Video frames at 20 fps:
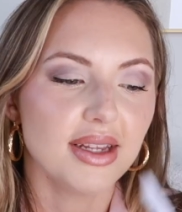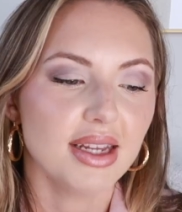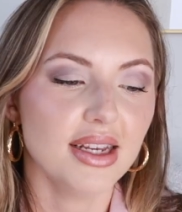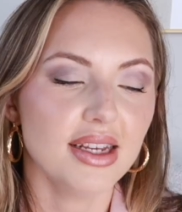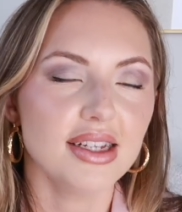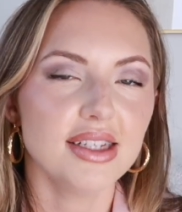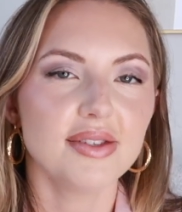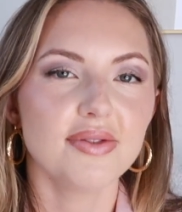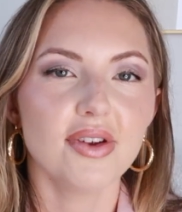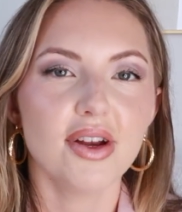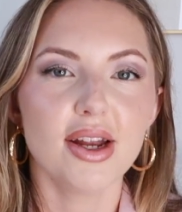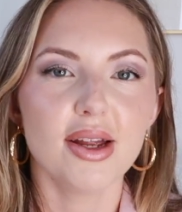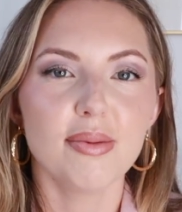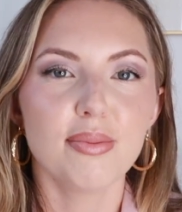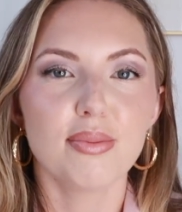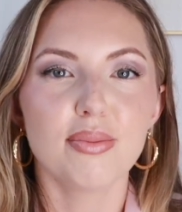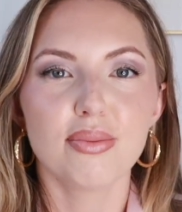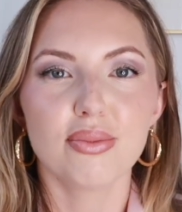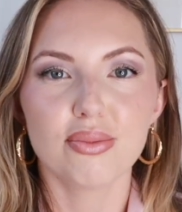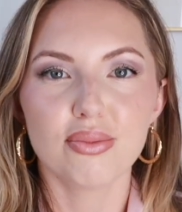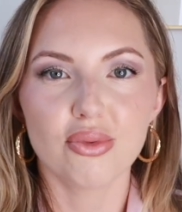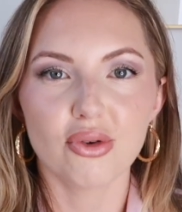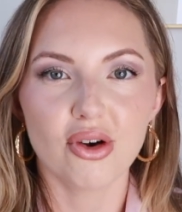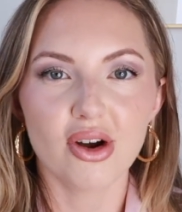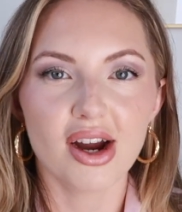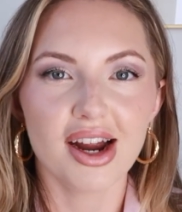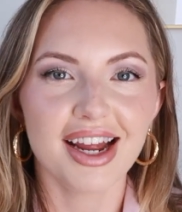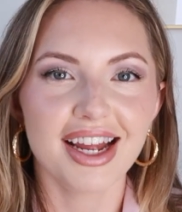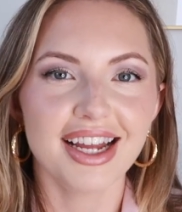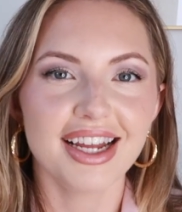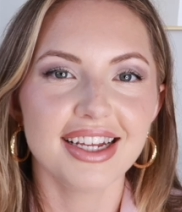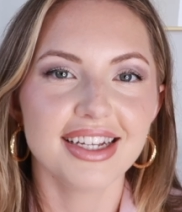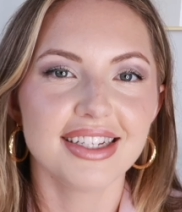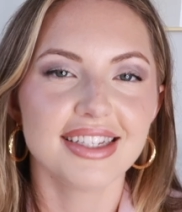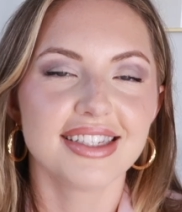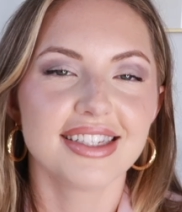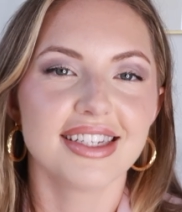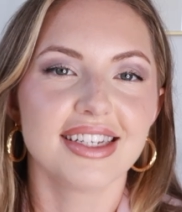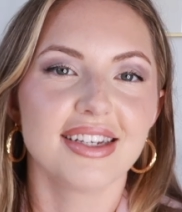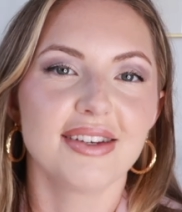It is very
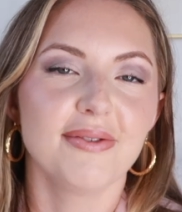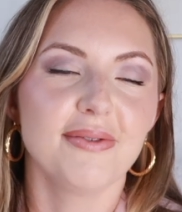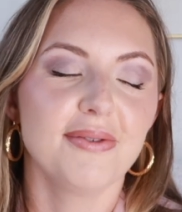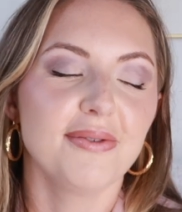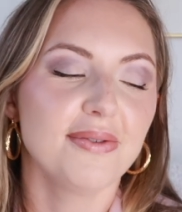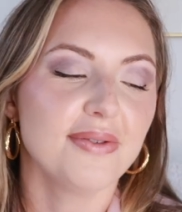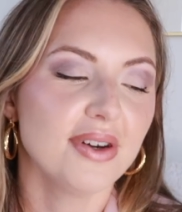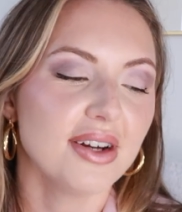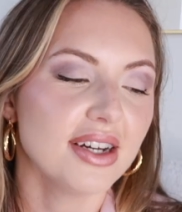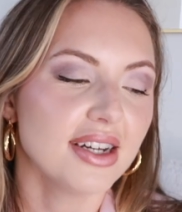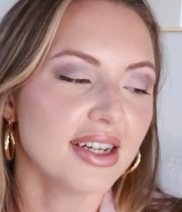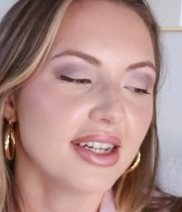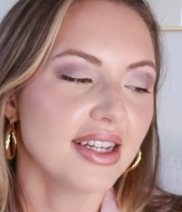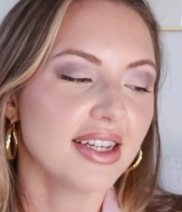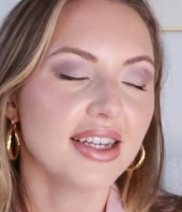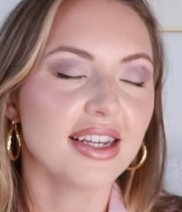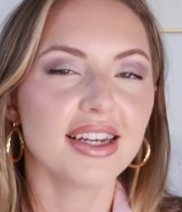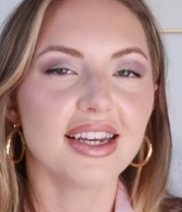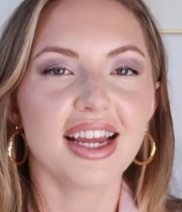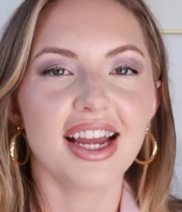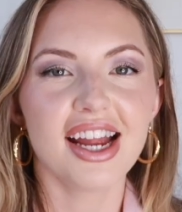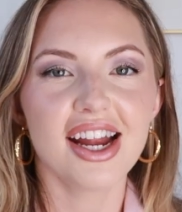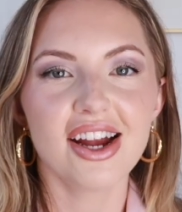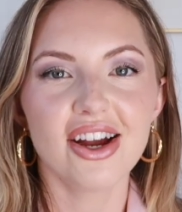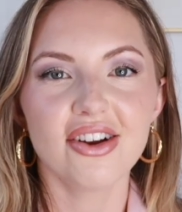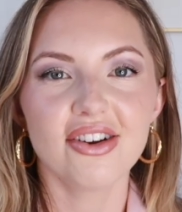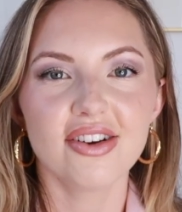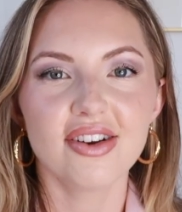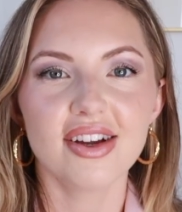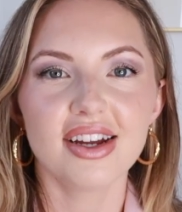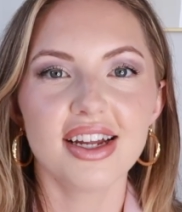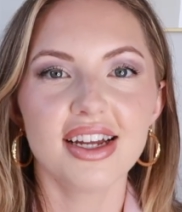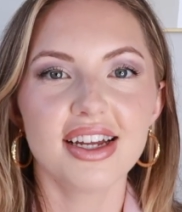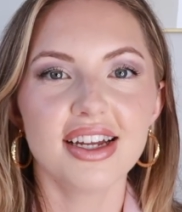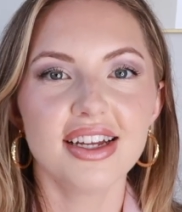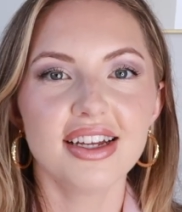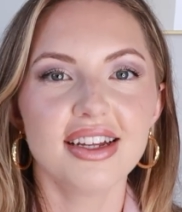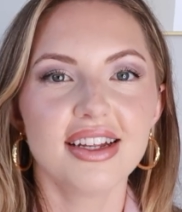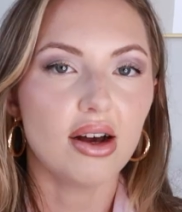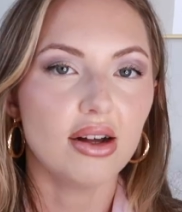bright and fun and
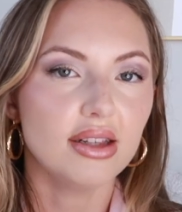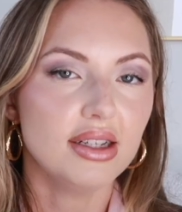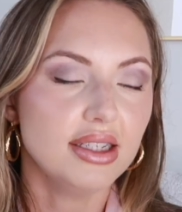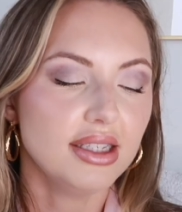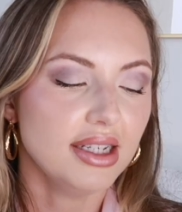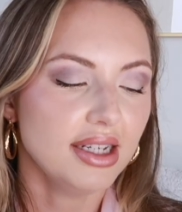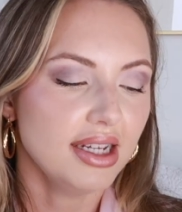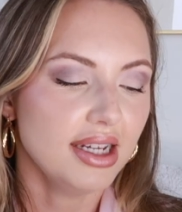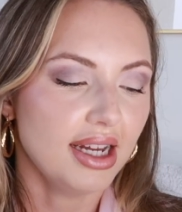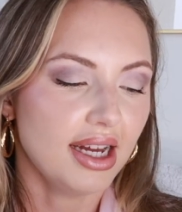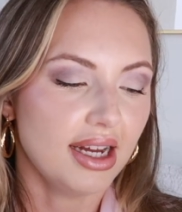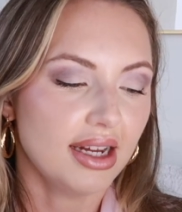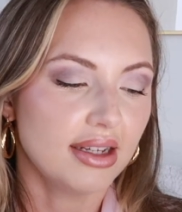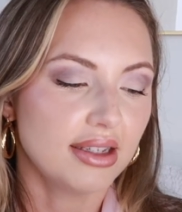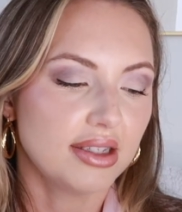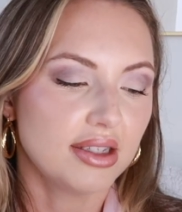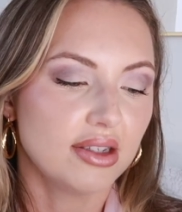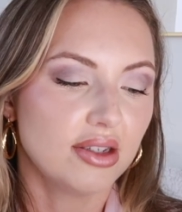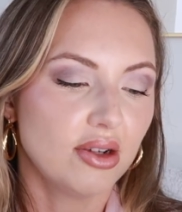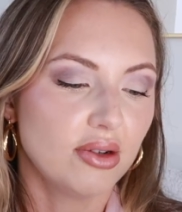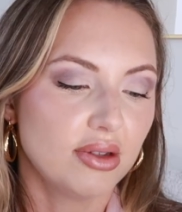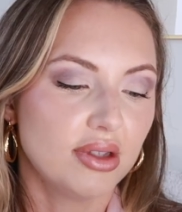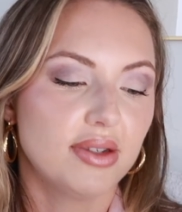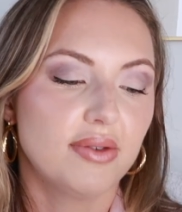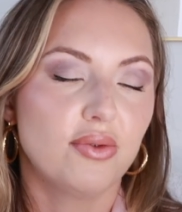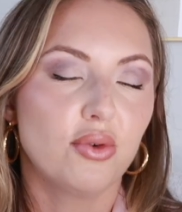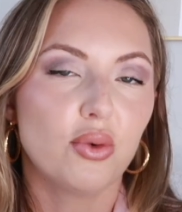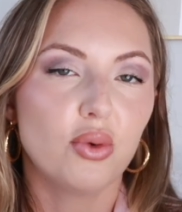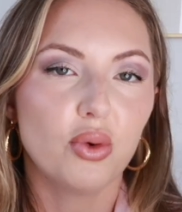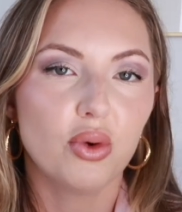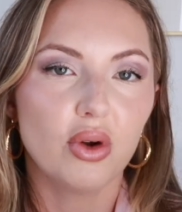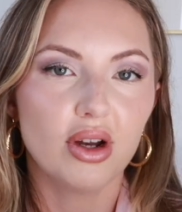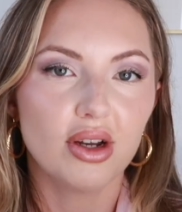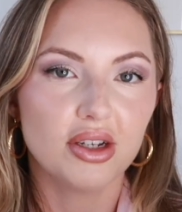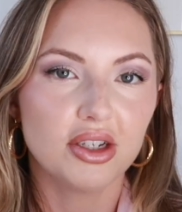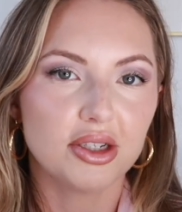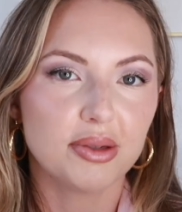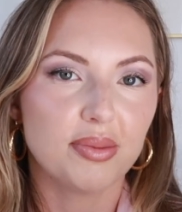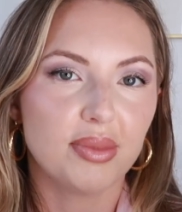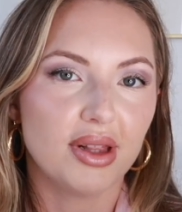airy. Holiday has notes of
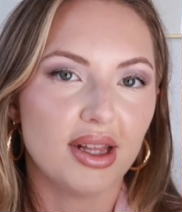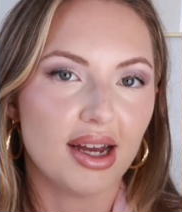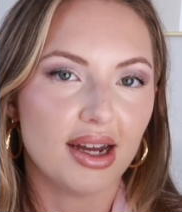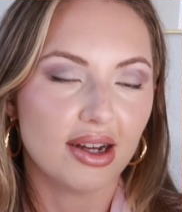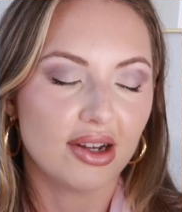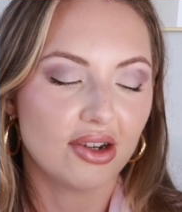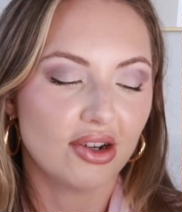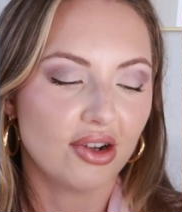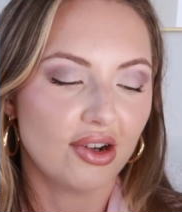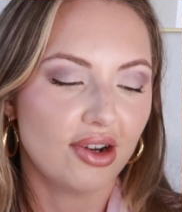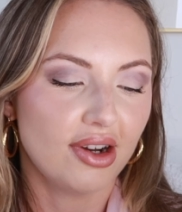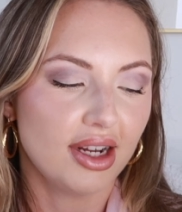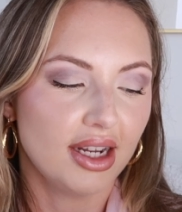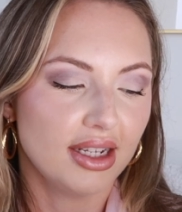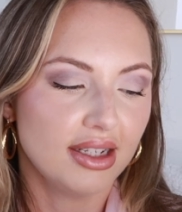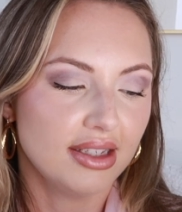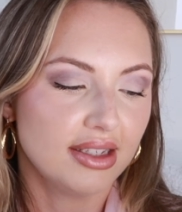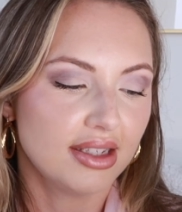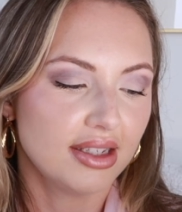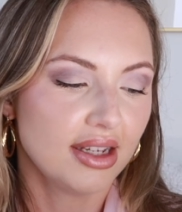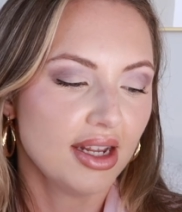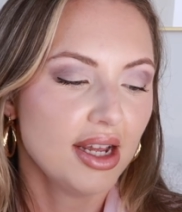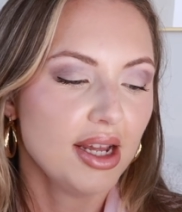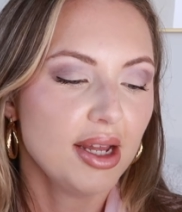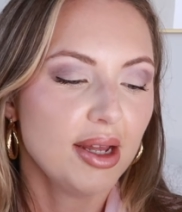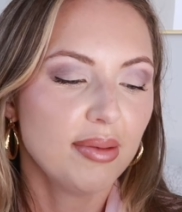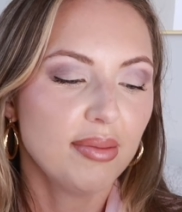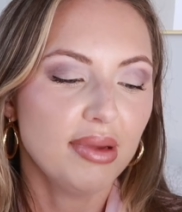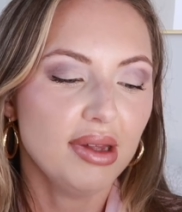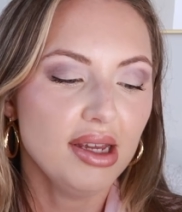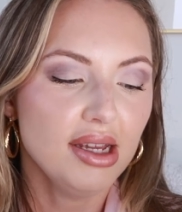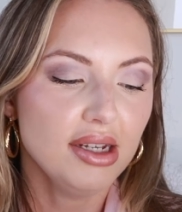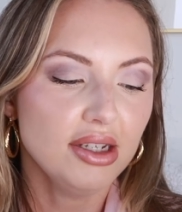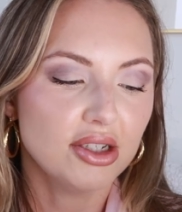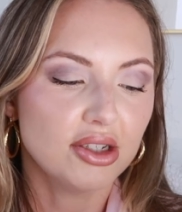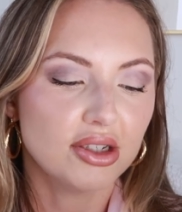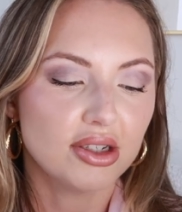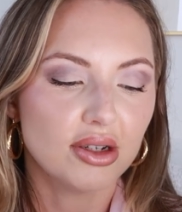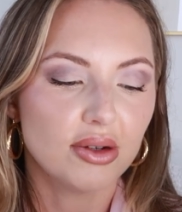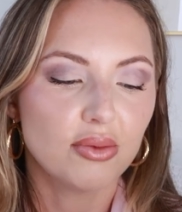orange, blackcurrant,
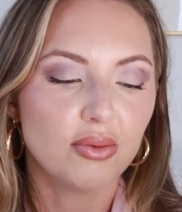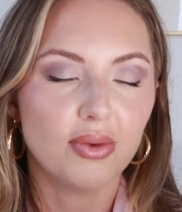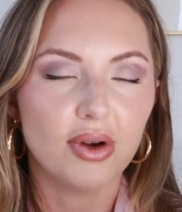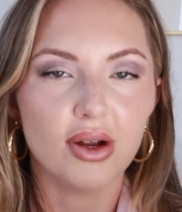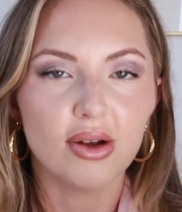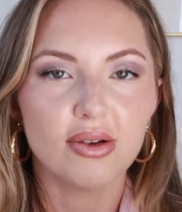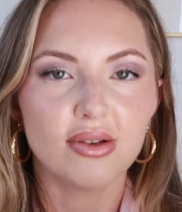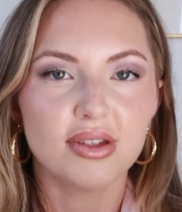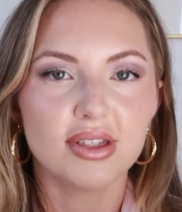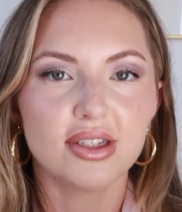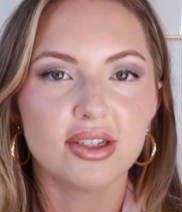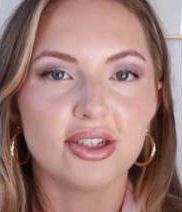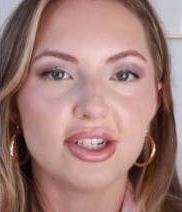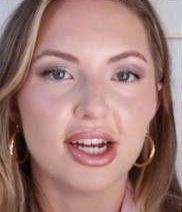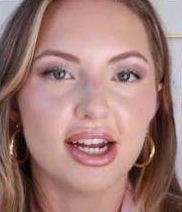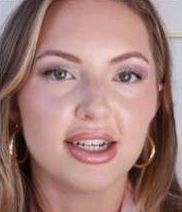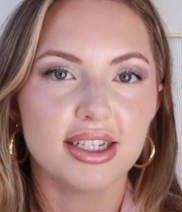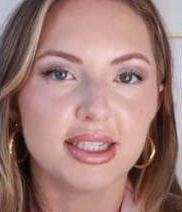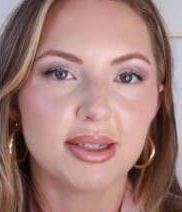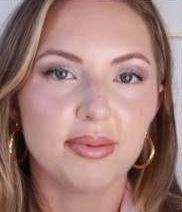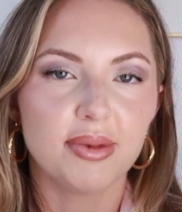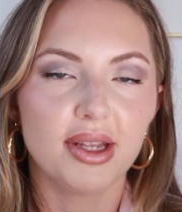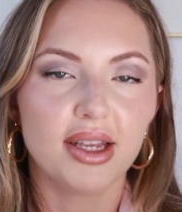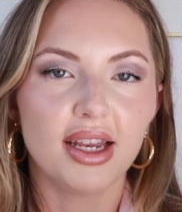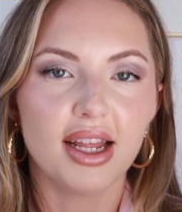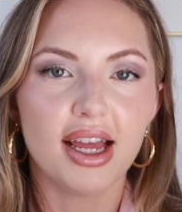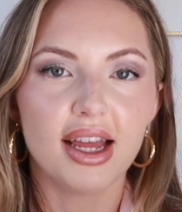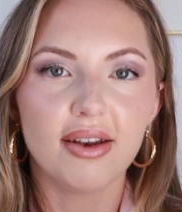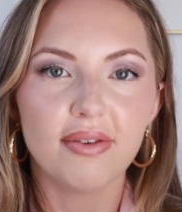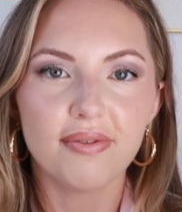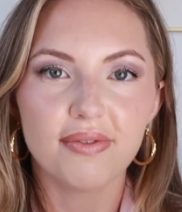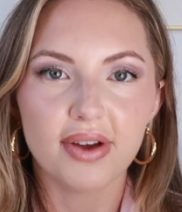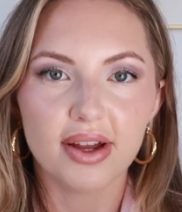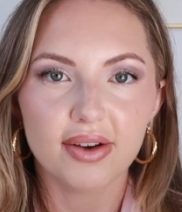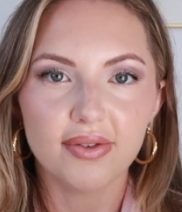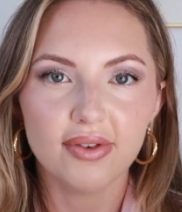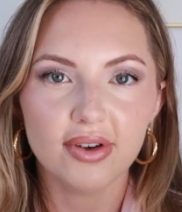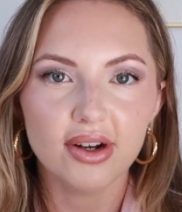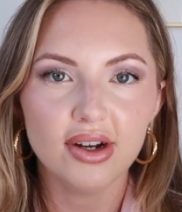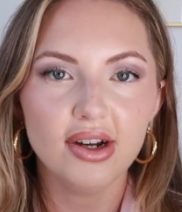peach, rose, jasmine, and
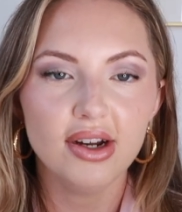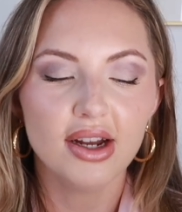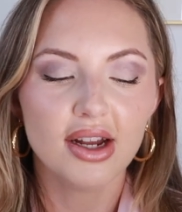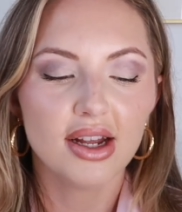vetiver.